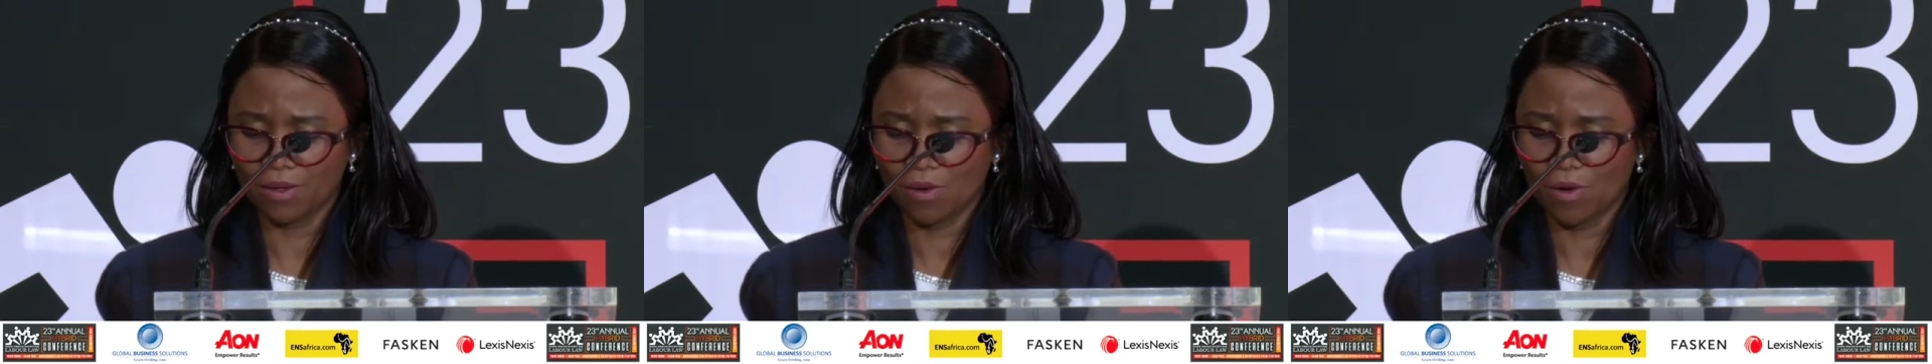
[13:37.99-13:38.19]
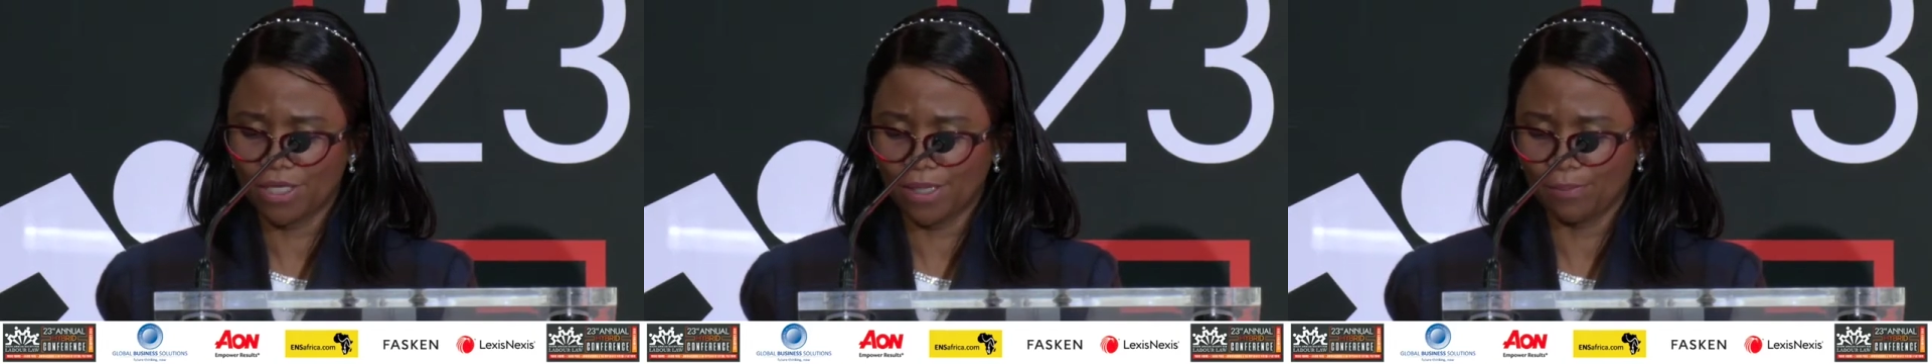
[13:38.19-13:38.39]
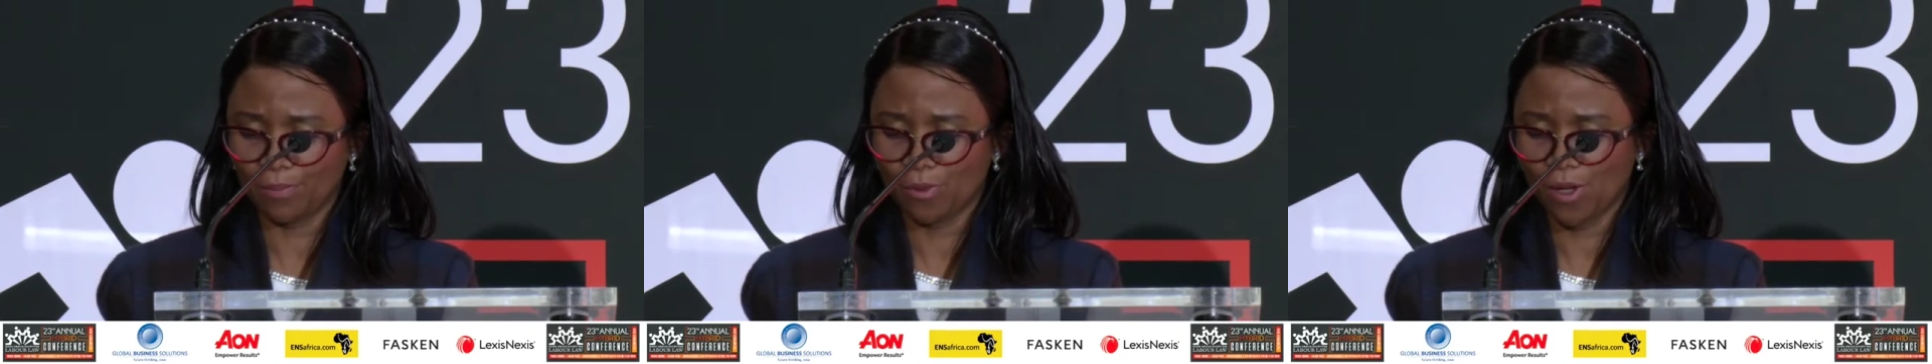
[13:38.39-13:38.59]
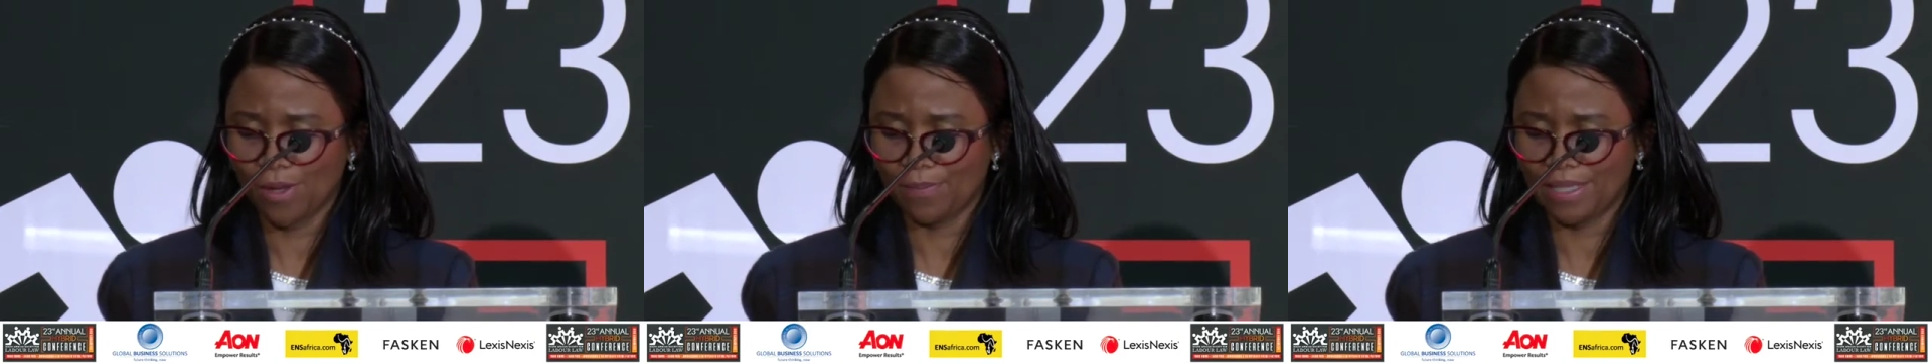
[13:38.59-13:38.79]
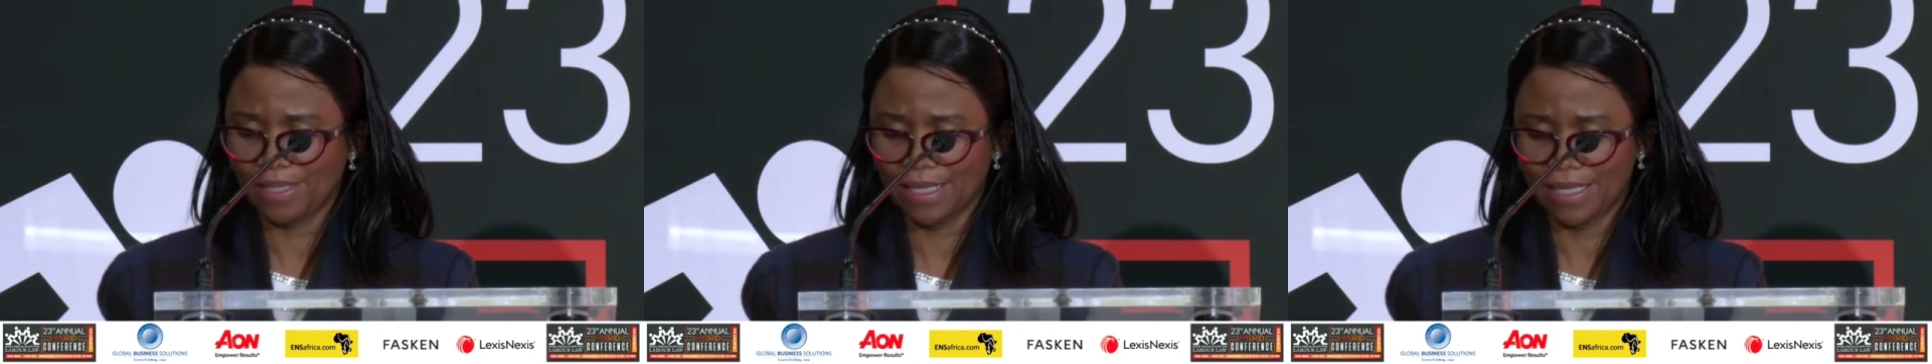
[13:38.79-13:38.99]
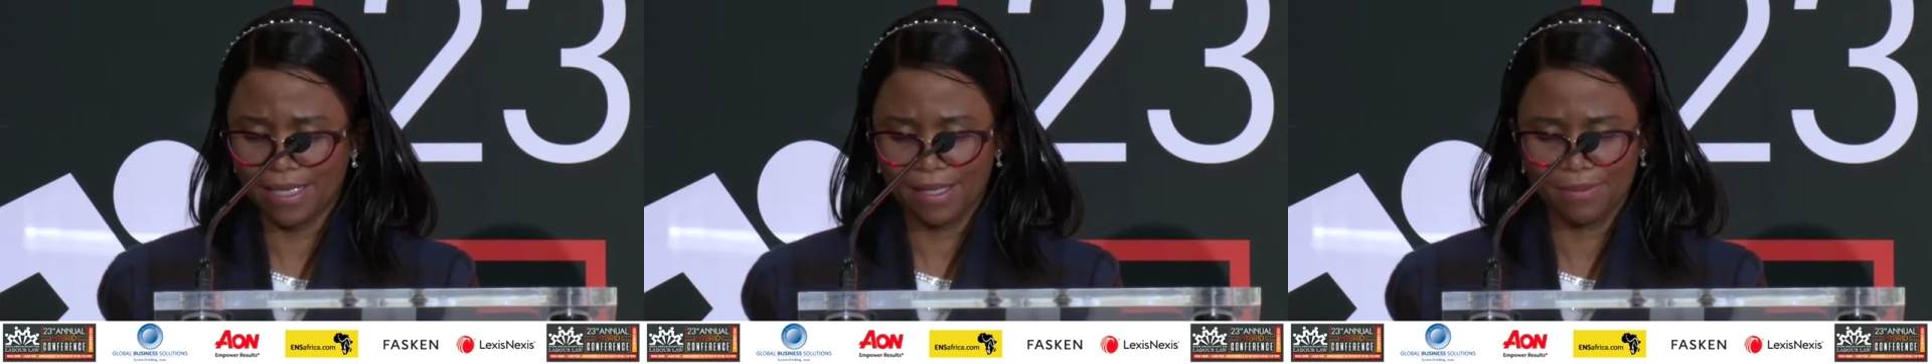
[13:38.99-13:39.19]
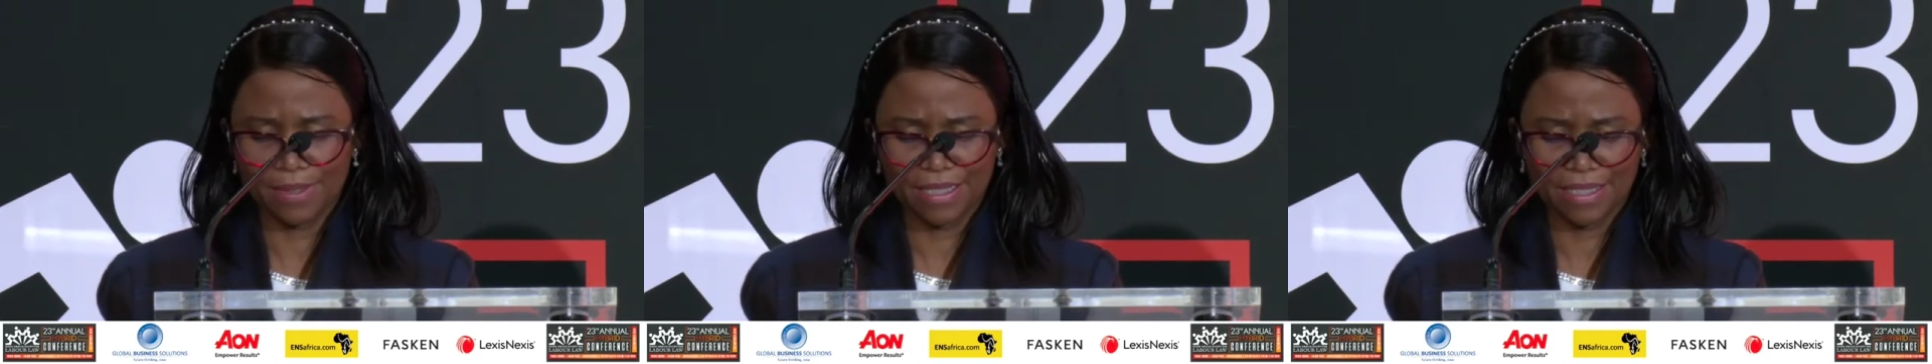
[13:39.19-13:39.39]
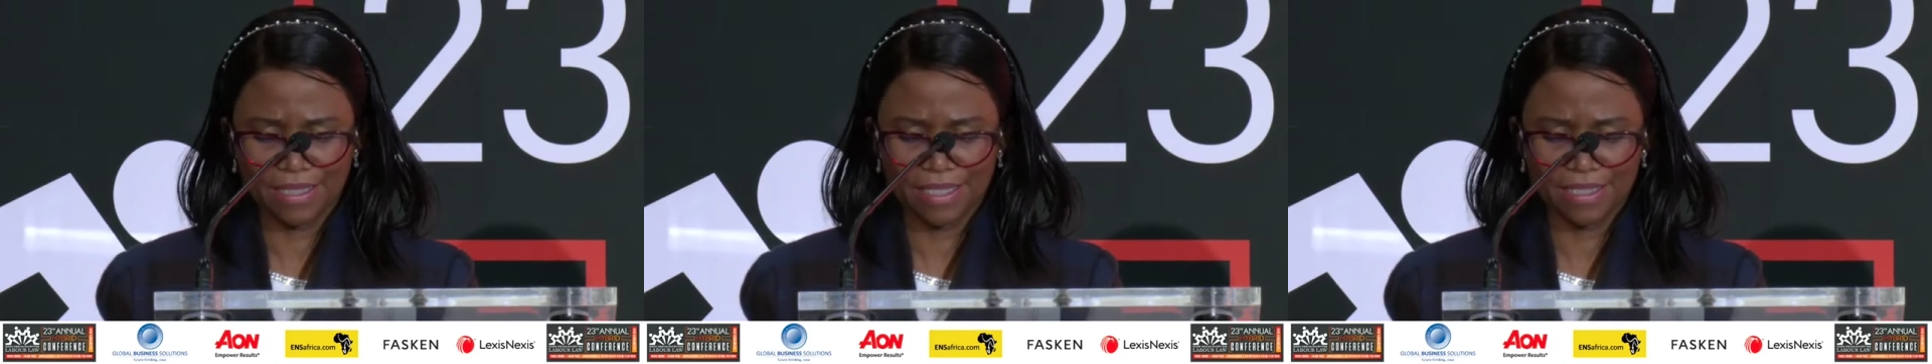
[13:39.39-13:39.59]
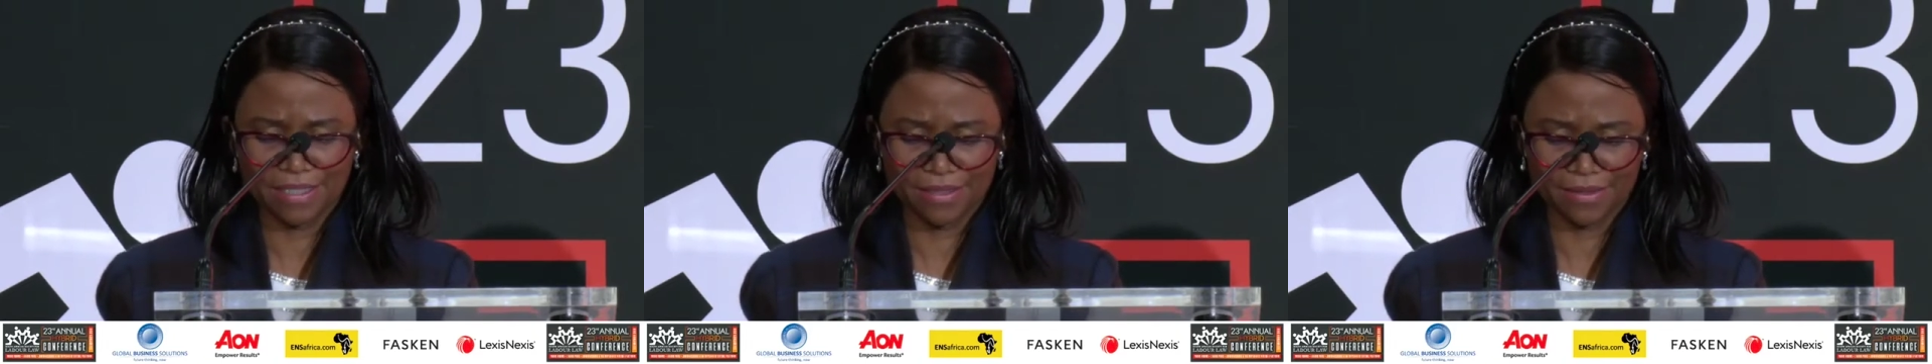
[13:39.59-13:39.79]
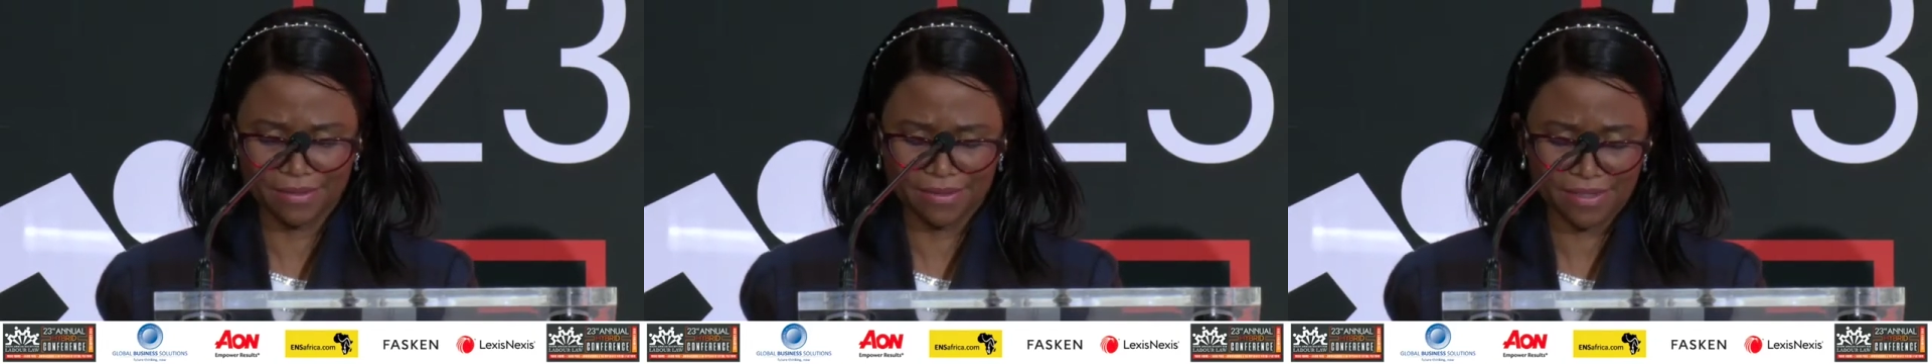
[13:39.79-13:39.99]
on employment and labor
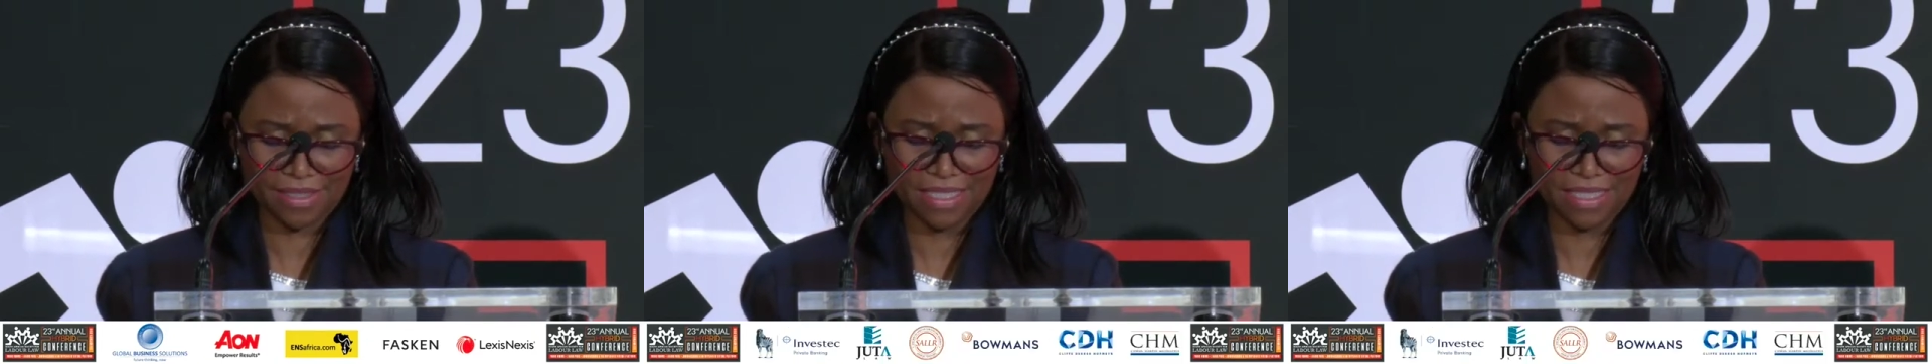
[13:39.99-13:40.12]
relations.